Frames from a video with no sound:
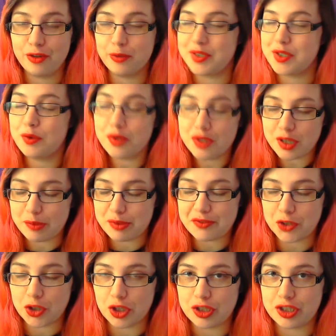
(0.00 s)
who was also a bit
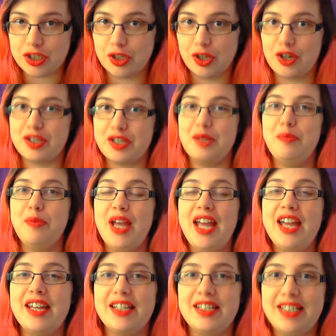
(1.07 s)
of a gossip,
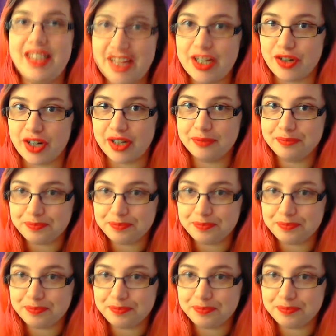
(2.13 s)
Deirdre.